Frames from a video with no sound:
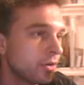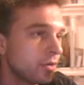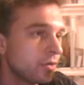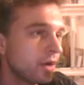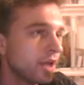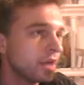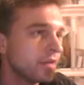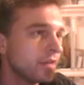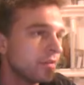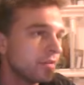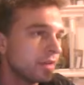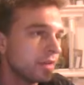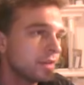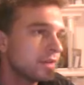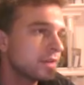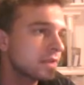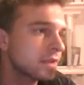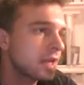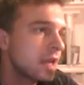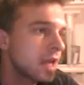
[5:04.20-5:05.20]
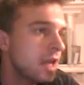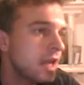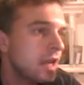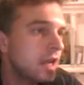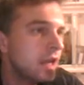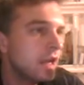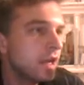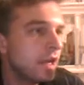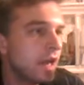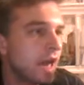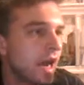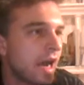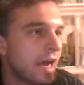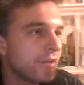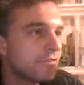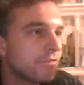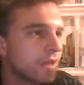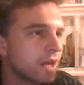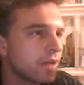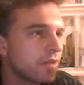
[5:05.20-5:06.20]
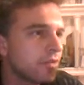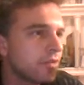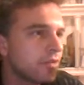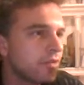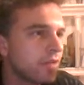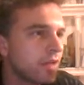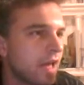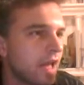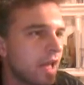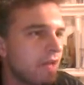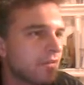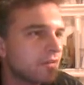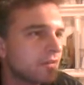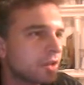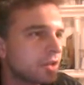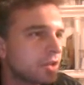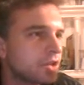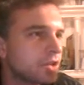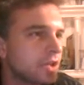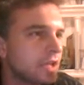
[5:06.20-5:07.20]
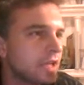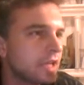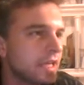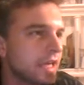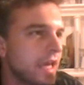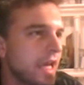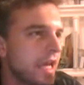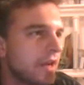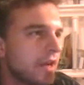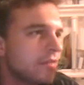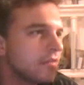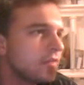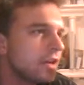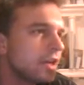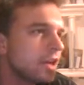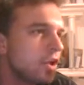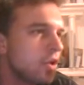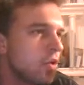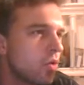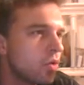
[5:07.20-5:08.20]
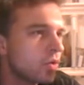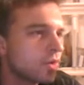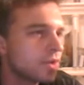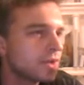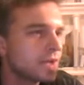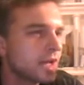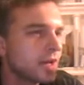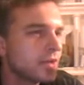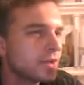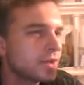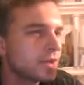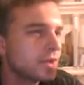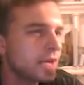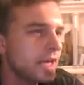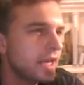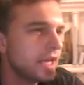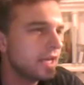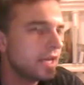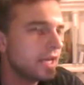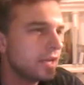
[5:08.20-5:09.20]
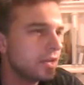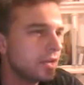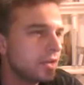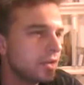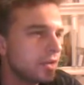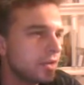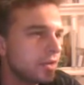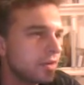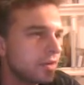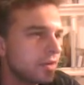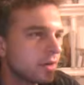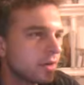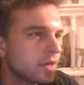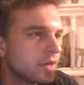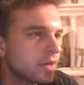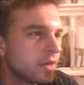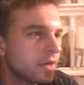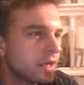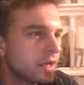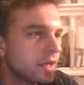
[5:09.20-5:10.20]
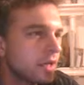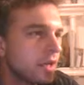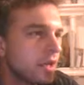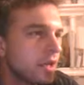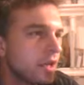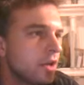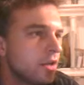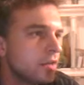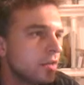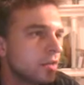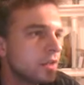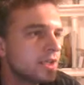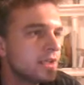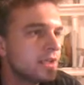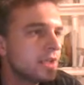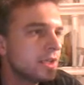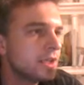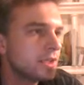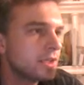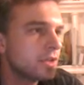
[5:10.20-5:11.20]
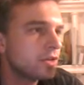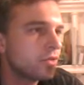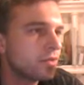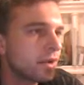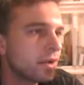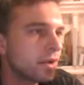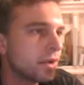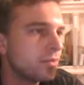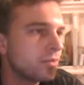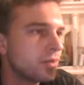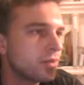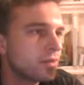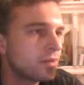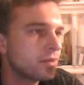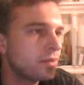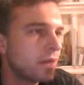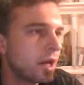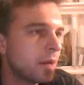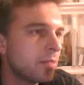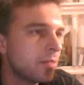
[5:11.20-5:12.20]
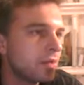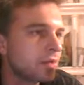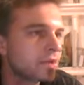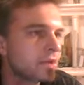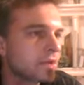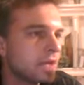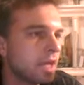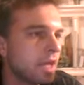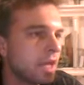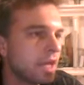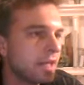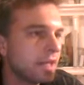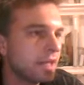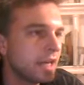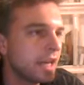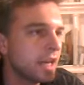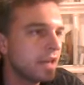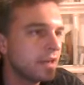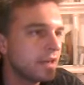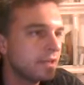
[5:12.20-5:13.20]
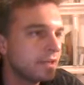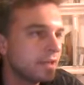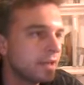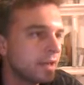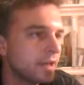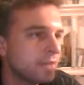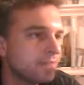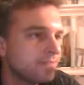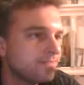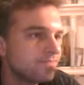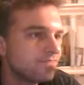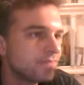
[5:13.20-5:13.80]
irrelevance, I found that virtually every course I was taking at the university was disagreeable to my personal ideology.